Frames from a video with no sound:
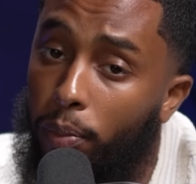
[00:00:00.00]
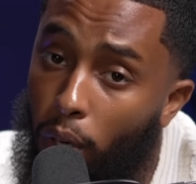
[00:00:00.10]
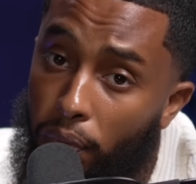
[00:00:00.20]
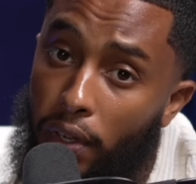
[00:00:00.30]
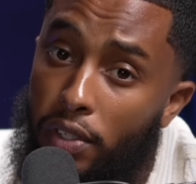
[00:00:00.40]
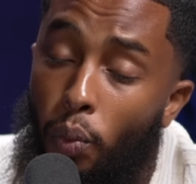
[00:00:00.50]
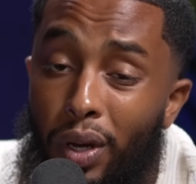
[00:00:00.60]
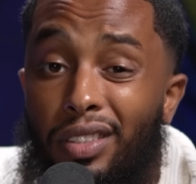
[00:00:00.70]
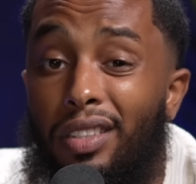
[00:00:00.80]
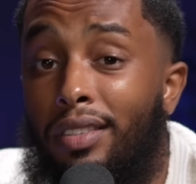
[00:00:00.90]
profits
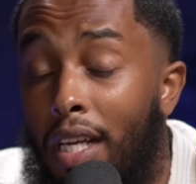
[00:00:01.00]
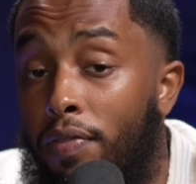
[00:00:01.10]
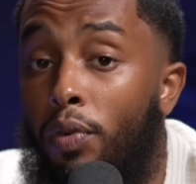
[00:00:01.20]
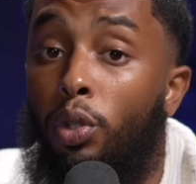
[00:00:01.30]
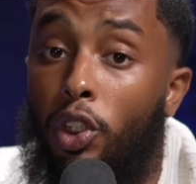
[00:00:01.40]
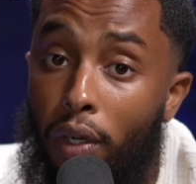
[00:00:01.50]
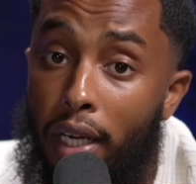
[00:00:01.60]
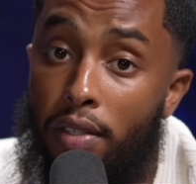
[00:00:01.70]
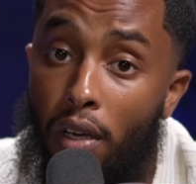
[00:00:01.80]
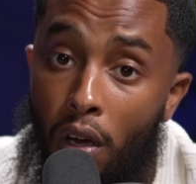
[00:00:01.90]
when successful
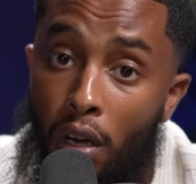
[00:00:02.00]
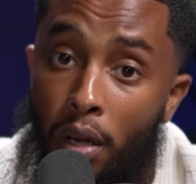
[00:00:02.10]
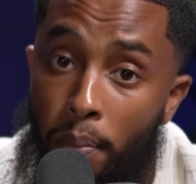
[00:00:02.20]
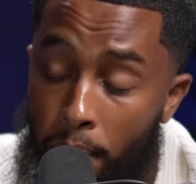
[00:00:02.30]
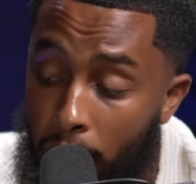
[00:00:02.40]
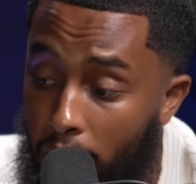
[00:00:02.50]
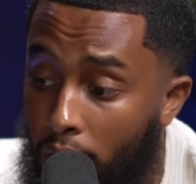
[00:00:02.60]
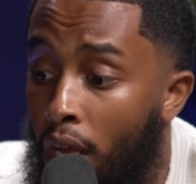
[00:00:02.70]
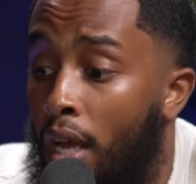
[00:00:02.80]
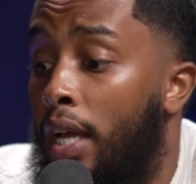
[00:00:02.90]
trades are made.
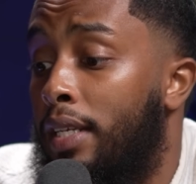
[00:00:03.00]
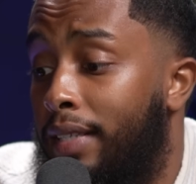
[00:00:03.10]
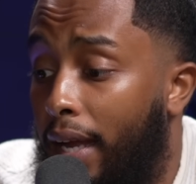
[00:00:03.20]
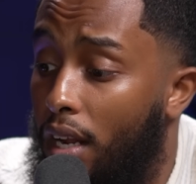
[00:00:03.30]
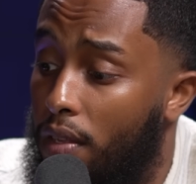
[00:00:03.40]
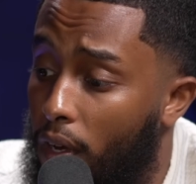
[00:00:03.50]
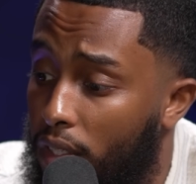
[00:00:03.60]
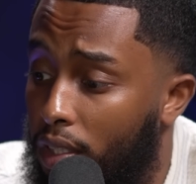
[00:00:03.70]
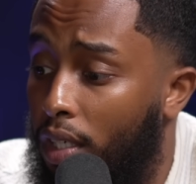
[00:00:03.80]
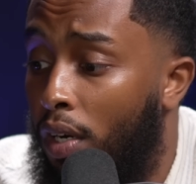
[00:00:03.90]
Second
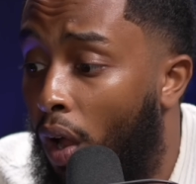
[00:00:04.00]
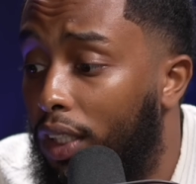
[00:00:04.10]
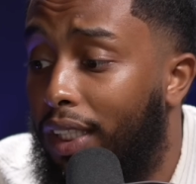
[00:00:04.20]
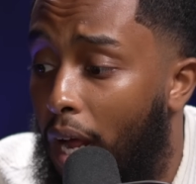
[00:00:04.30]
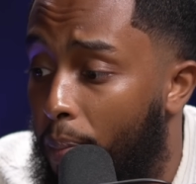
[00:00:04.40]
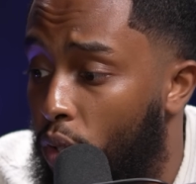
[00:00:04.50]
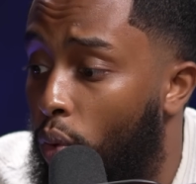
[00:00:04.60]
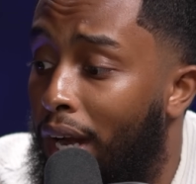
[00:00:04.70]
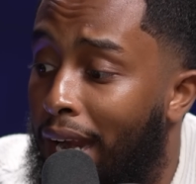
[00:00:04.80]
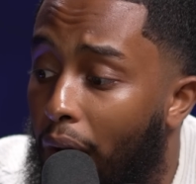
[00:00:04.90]
advantage, larger capital
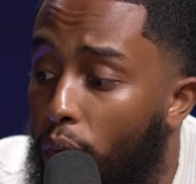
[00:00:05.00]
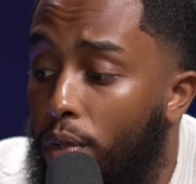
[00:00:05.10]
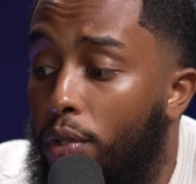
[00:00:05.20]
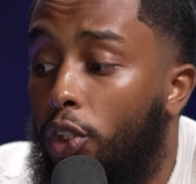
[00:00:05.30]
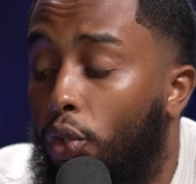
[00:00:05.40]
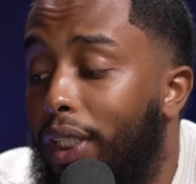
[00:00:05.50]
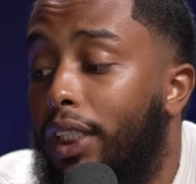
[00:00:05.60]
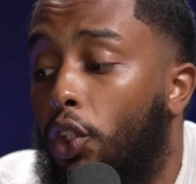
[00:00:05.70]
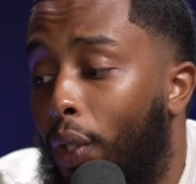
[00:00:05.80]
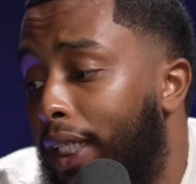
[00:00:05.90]
allows you to
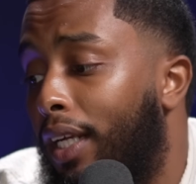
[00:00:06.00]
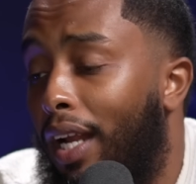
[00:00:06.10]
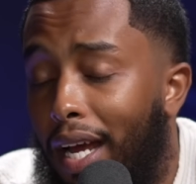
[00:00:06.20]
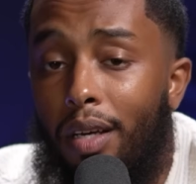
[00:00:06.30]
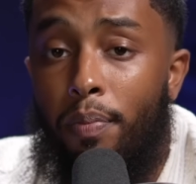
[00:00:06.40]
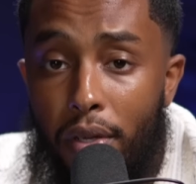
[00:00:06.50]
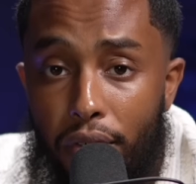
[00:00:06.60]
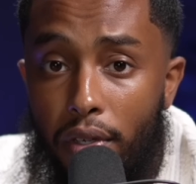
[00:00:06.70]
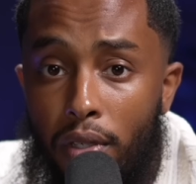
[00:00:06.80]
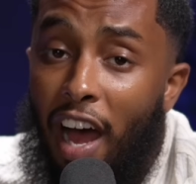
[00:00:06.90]
treat trading like a
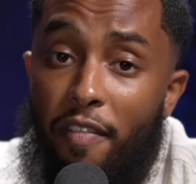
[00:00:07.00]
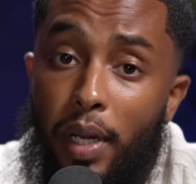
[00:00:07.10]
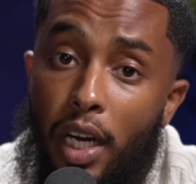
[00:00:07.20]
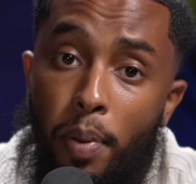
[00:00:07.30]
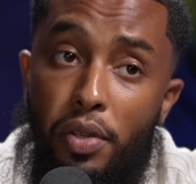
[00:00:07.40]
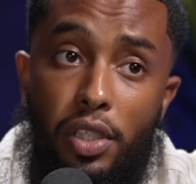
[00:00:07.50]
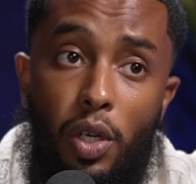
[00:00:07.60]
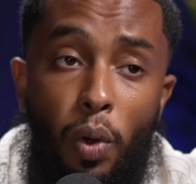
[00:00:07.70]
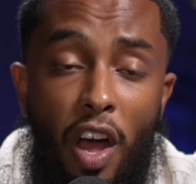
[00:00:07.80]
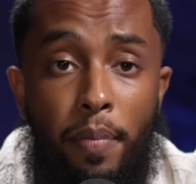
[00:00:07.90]
business. I've been in a position
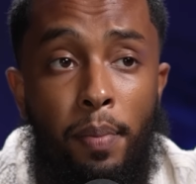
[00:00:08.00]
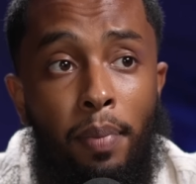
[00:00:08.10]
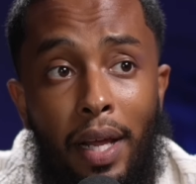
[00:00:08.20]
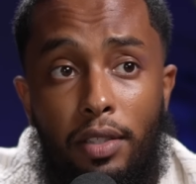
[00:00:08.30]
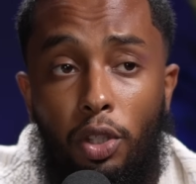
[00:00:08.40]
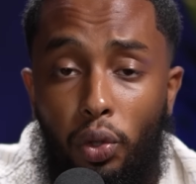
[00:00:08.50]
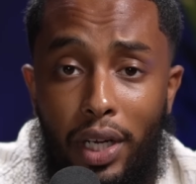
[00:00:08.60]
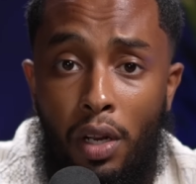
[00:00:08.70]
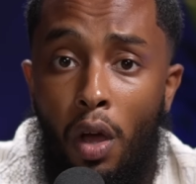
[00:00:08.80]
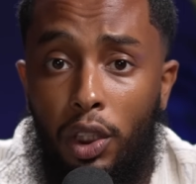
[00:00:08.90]
where I've been blessed to
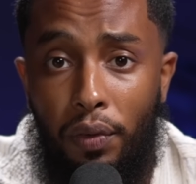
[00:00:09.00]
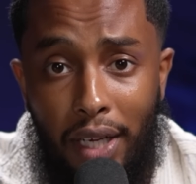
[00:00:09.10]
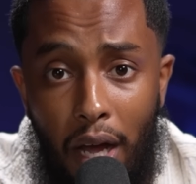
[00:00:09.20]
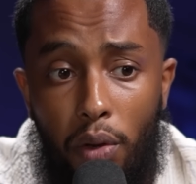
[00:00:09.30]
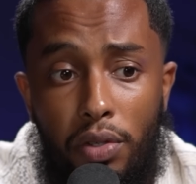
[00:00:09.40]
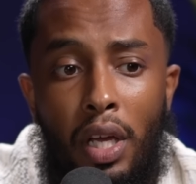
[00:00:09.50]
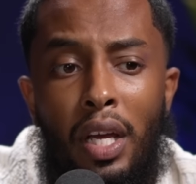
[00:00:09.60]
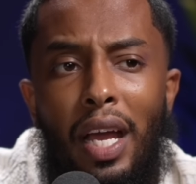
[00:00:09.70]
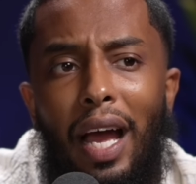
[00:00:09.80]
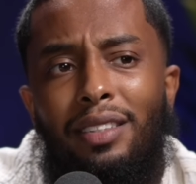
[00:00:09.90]
trade larger accounts,
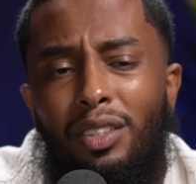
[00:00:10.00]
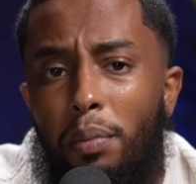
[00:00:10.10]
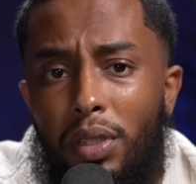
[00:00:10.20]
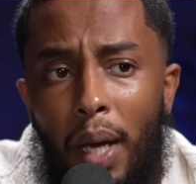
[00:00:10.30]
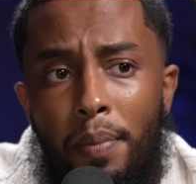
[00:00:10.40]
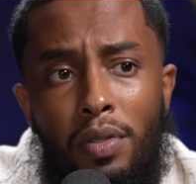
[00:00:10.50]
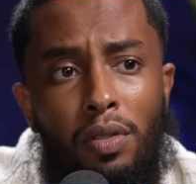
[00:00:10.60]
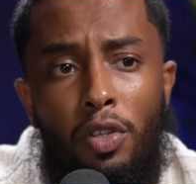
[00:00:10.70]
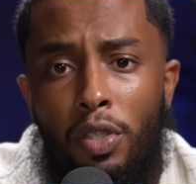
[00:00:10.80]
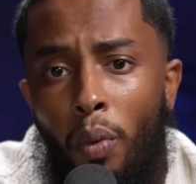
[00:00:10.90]
and sometimes
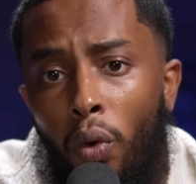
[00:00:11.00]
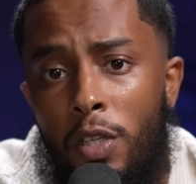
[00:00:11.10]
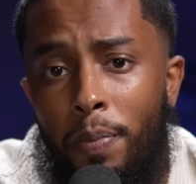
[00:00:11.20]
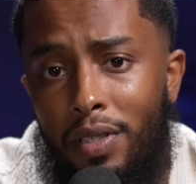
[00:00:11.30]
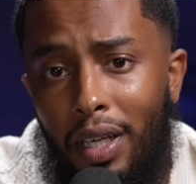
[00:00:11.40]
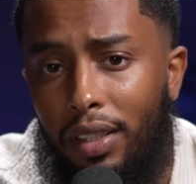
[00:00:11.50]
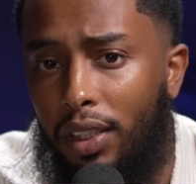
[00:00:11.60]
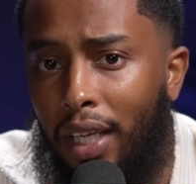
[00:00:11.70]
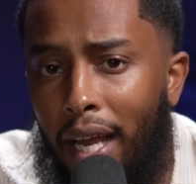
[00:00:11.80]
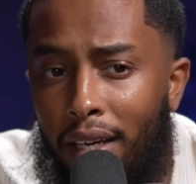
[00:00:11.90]
the smallest percentage
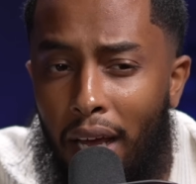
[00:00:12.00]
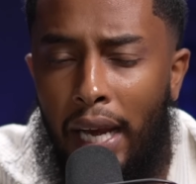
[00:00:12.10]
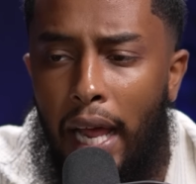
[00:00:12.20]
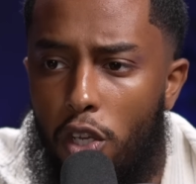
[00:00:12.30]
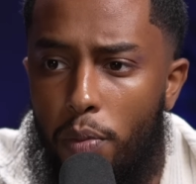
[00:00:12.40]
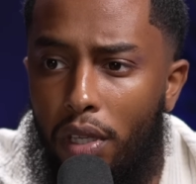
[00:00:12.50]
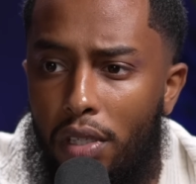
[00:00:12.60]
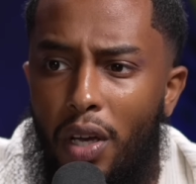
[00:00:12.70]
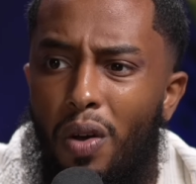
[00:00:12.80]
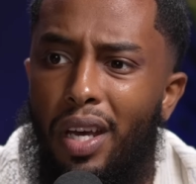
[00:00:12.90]
gain allows me to
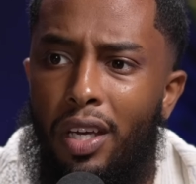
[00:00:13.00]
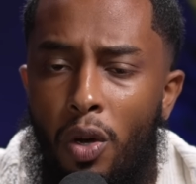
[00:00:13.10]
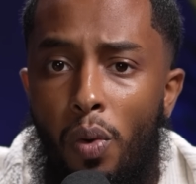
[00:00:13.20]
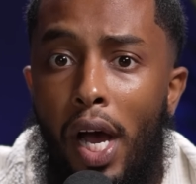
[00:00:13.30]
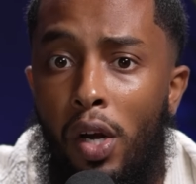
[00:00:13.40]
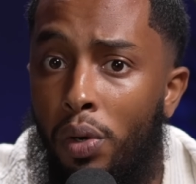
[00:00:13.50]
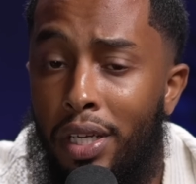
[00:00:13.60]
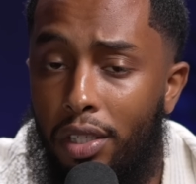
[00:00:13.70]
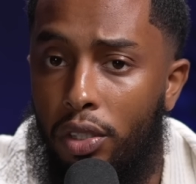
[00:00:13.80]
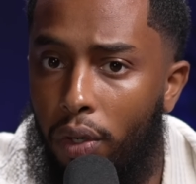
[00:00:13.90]
say, okay, you know what, I don't need
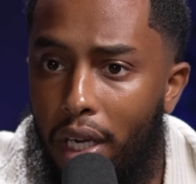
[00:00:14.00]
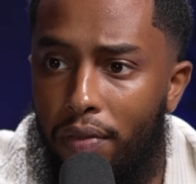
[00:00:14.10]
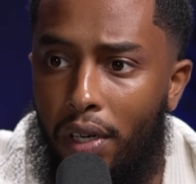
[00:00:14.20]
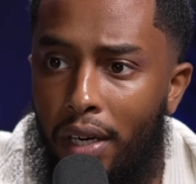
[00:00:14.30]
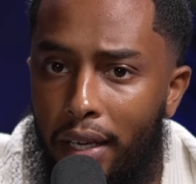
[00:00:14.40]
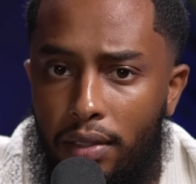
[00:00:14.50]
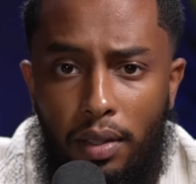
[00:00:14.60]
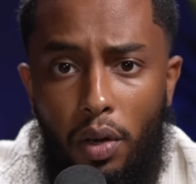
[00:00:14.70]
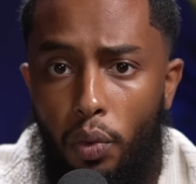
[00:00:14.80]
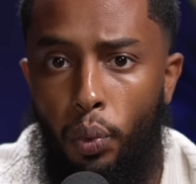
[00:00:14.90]
to trade for the next
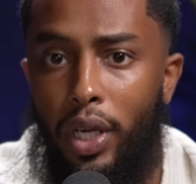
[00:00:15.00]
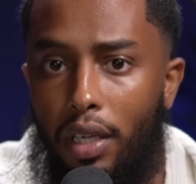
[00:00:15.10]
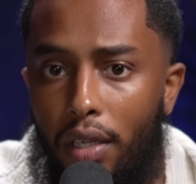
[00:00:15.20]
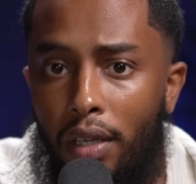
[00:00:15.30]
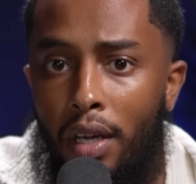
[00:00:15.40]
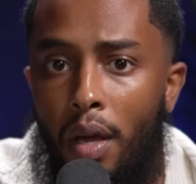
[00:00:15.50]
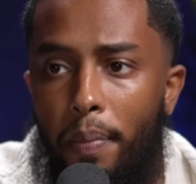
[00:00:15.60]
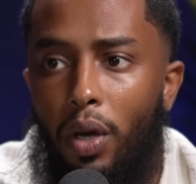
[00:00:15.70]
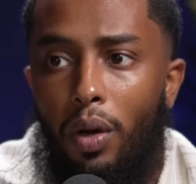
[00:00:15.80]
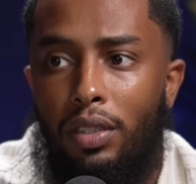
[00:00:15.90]
week
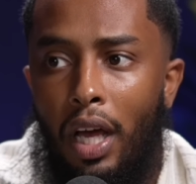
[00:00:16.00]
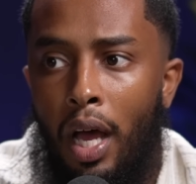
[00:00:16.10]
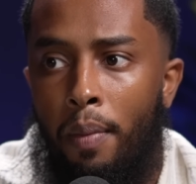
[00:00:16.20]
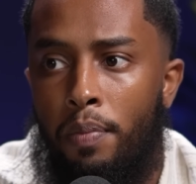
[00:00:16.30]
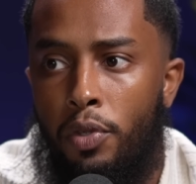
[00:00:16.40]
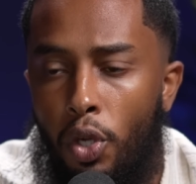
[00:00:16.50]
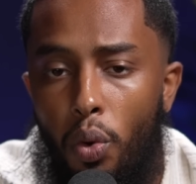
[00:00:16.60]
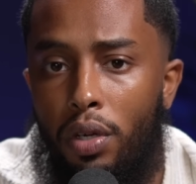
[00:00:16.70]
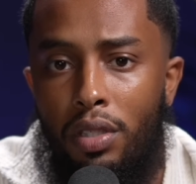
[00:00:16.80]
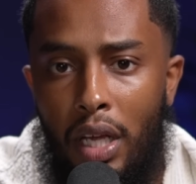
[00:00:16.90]
because I'm so
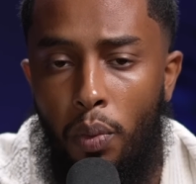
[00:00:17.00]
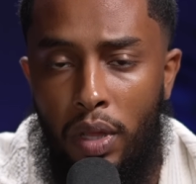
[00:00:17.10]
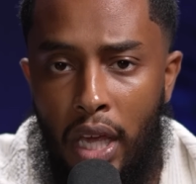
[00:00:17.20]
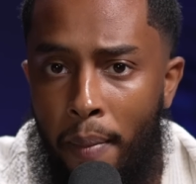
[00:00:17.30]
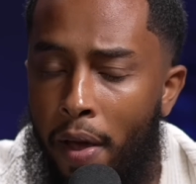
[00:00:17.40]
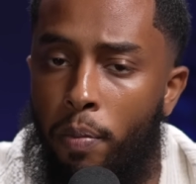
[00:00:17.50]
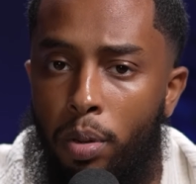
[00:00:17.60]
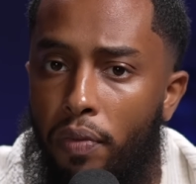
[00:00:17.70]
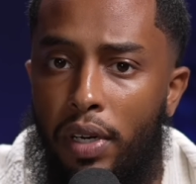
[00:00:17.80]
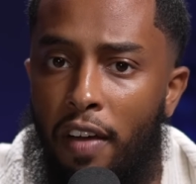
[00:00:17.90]
content with the amount of
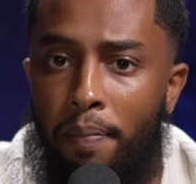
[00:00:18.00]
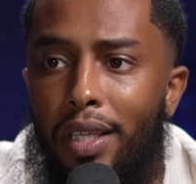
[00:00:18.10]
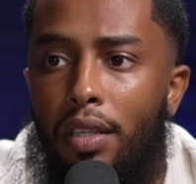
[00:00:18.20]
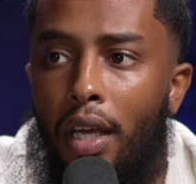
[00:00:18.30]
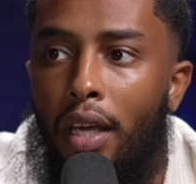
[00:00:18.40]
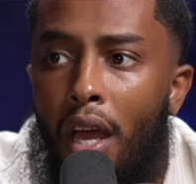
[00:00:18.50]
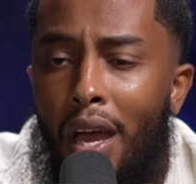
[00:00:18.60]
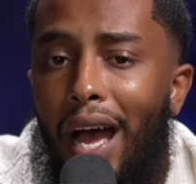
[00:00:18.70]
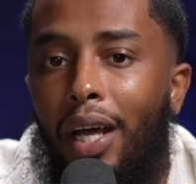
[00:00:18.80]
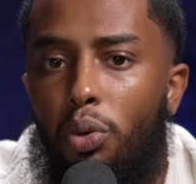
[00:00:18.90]
profit I've made today.
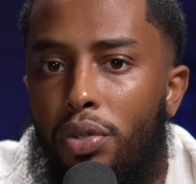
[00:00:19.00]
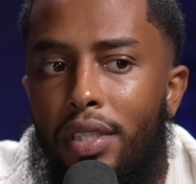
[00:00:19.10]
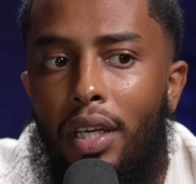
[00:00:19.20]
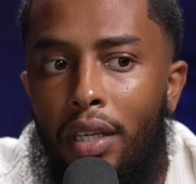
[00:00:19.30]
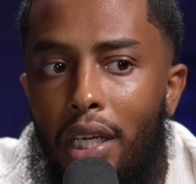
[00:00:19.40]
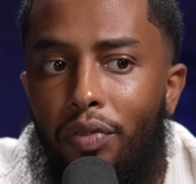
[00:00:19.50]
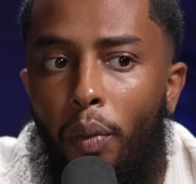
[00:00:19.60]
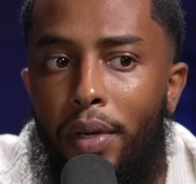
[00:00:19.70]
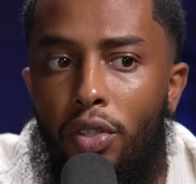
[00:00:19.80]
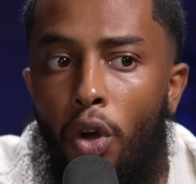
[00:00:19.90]
I don't see a need for
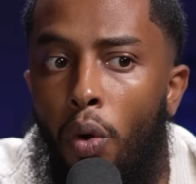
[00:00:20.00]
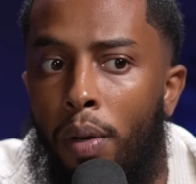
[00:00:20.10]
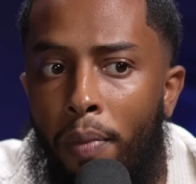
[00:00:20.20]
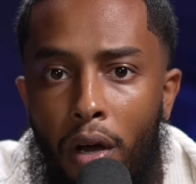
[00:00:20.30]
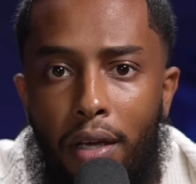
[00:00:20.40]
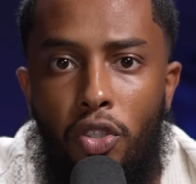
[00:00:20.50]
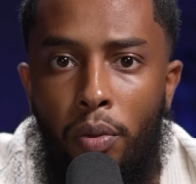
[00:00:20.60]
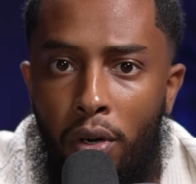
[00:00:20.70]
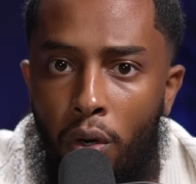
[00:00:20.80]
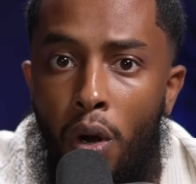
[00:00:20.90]
me to go in the markets
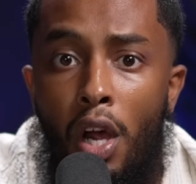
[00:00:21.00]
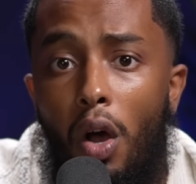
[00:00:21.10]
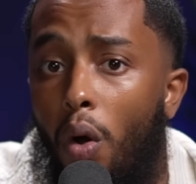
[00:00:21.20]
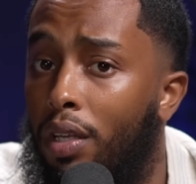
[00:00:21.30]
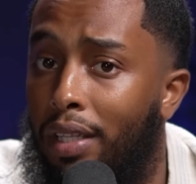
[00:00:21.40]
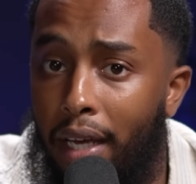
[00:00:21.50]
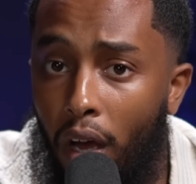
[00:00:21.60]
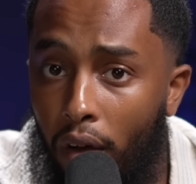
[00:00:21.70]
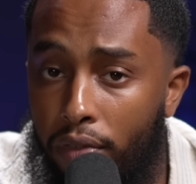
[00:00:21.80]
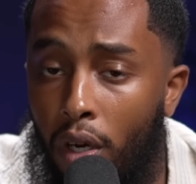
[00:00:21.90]
tomorrow or the day
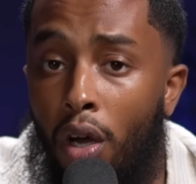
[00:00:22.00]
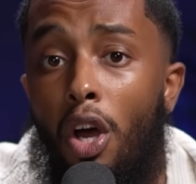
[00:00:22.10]
after